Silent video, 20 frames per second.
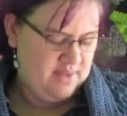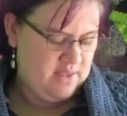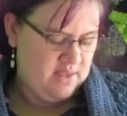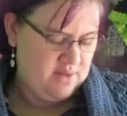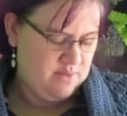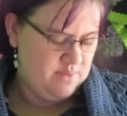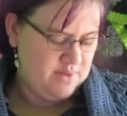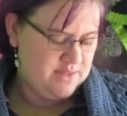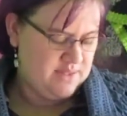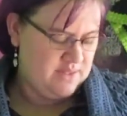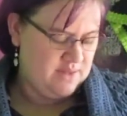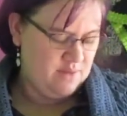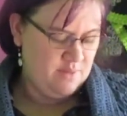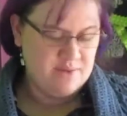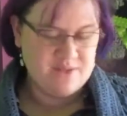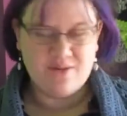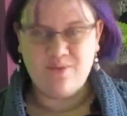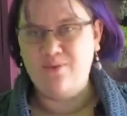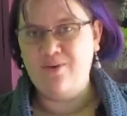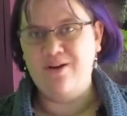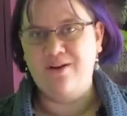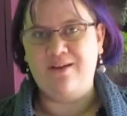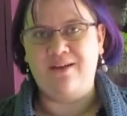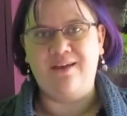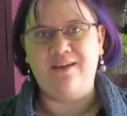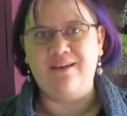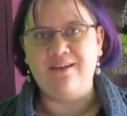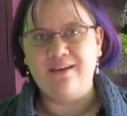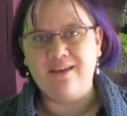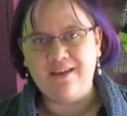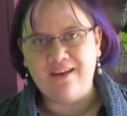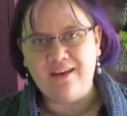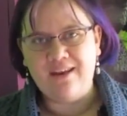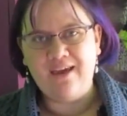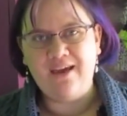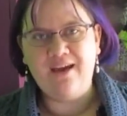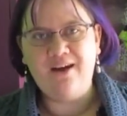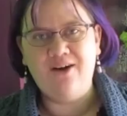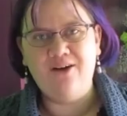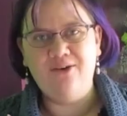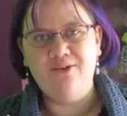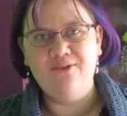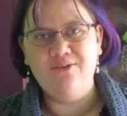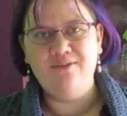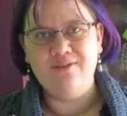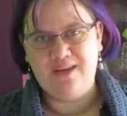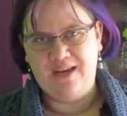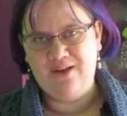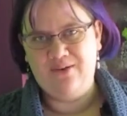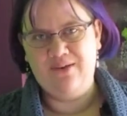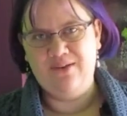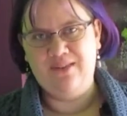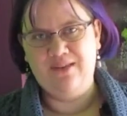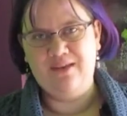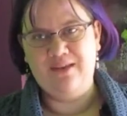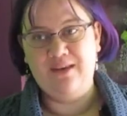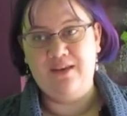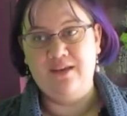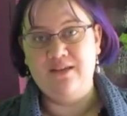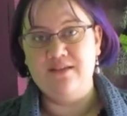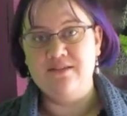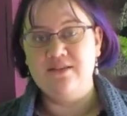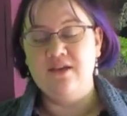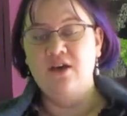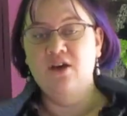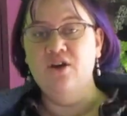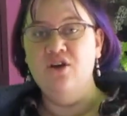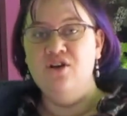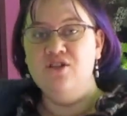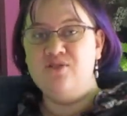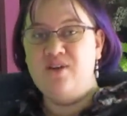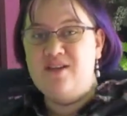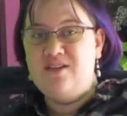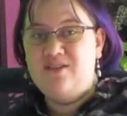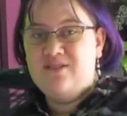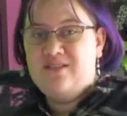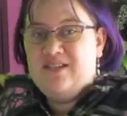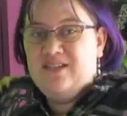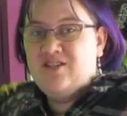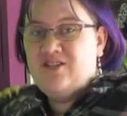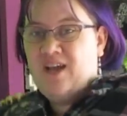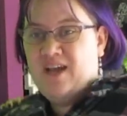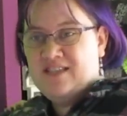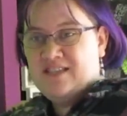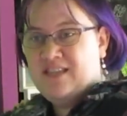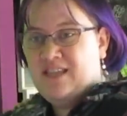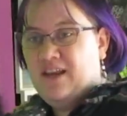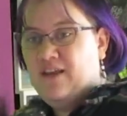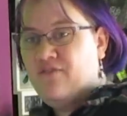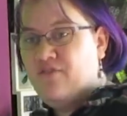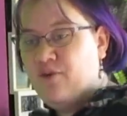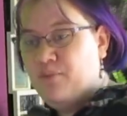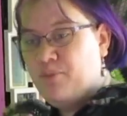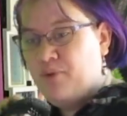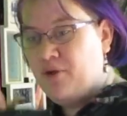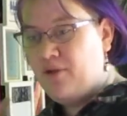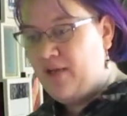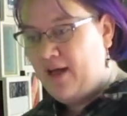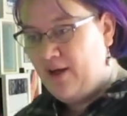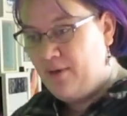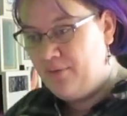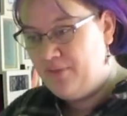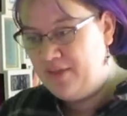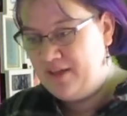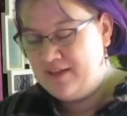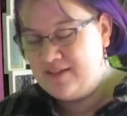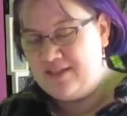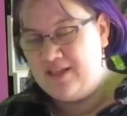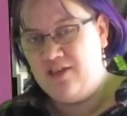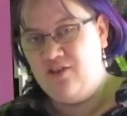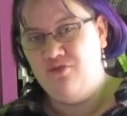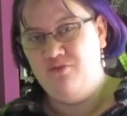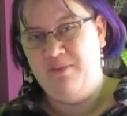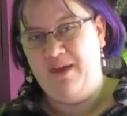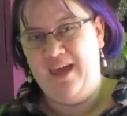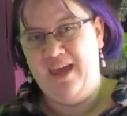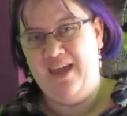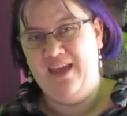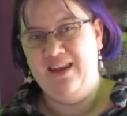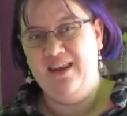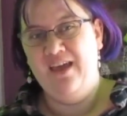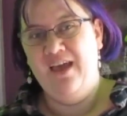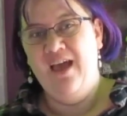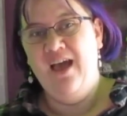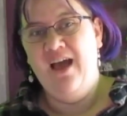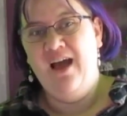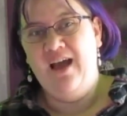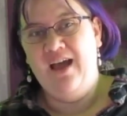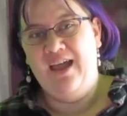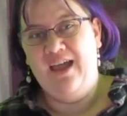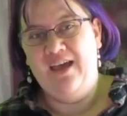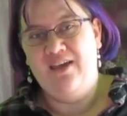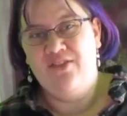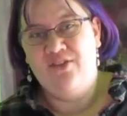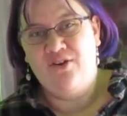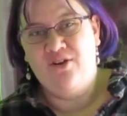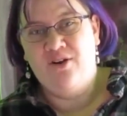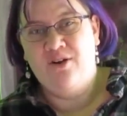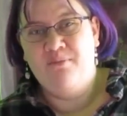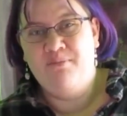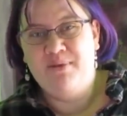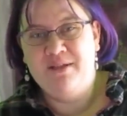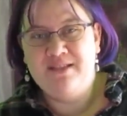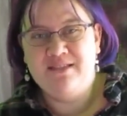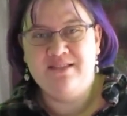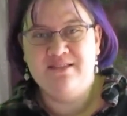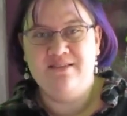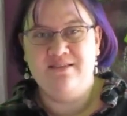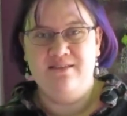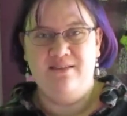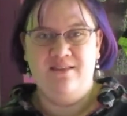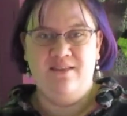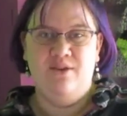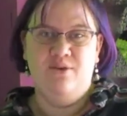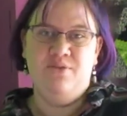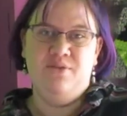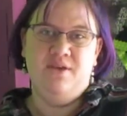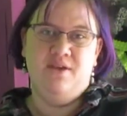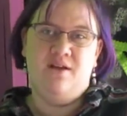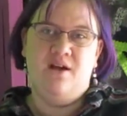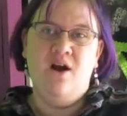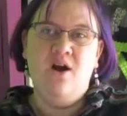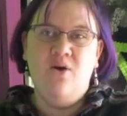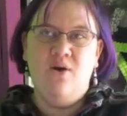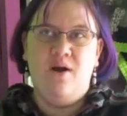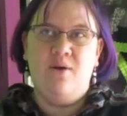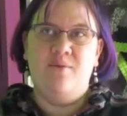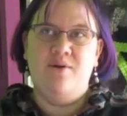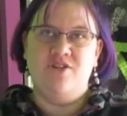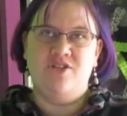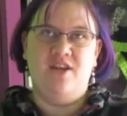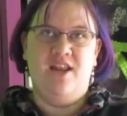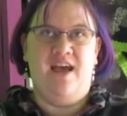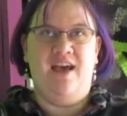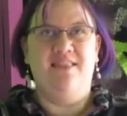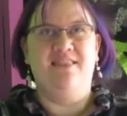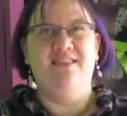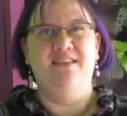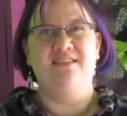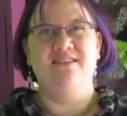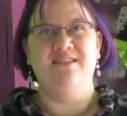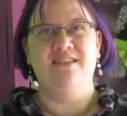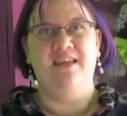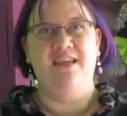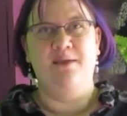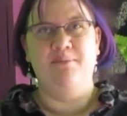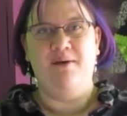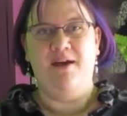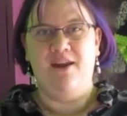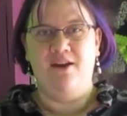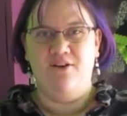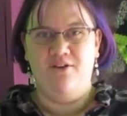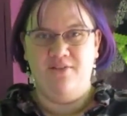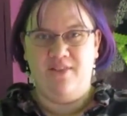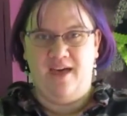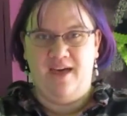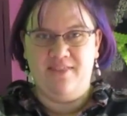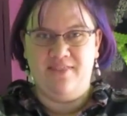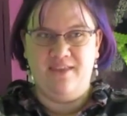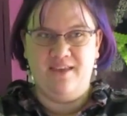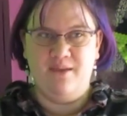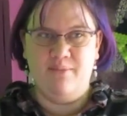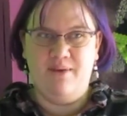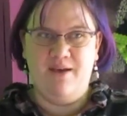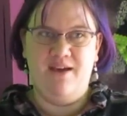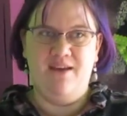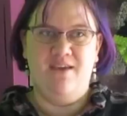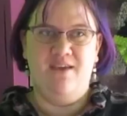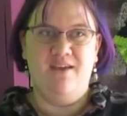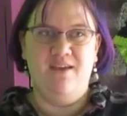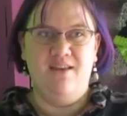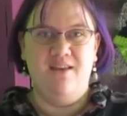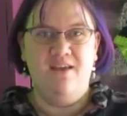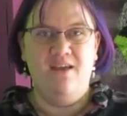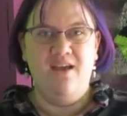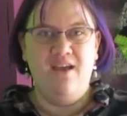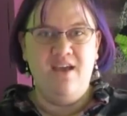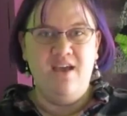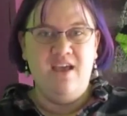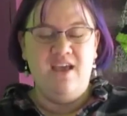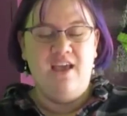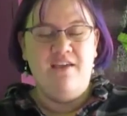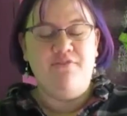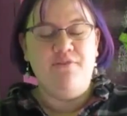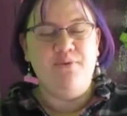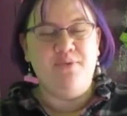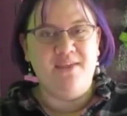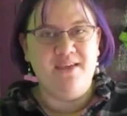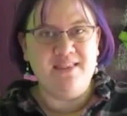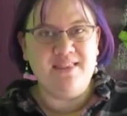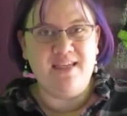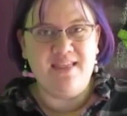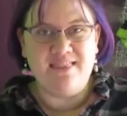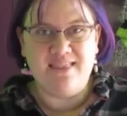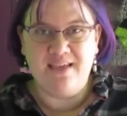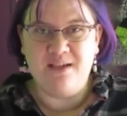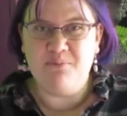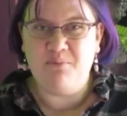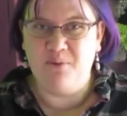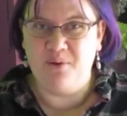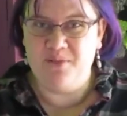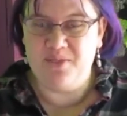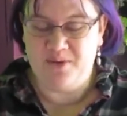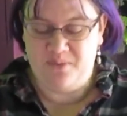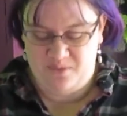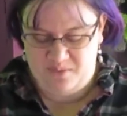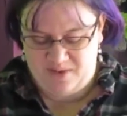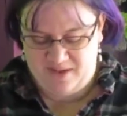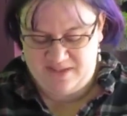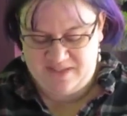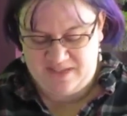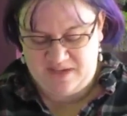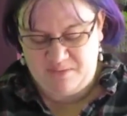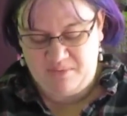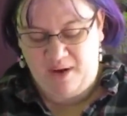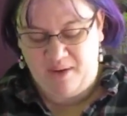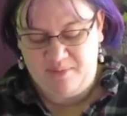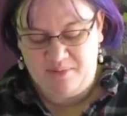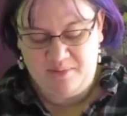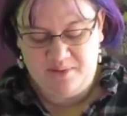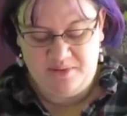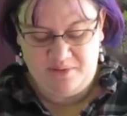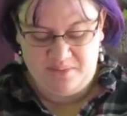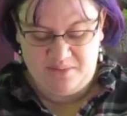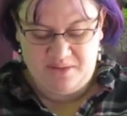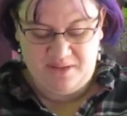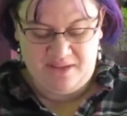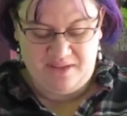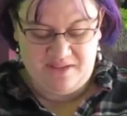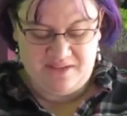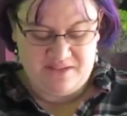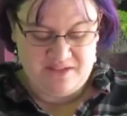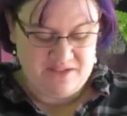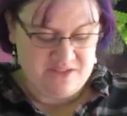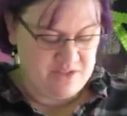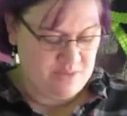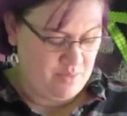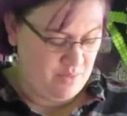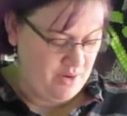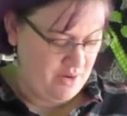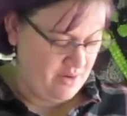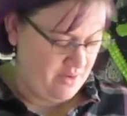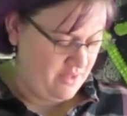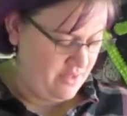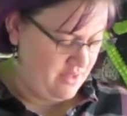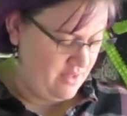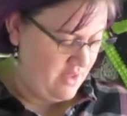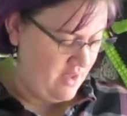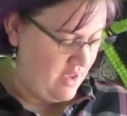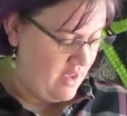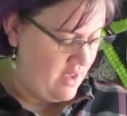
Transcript: It wasn't, it wasn't working. And now, now I think it is. So I do suggest that if you pull out things that you've made, and there are bits that you think, oh, I wish it had this thing about it or that thing about it, if you think that thing more than once, it probably really is just worth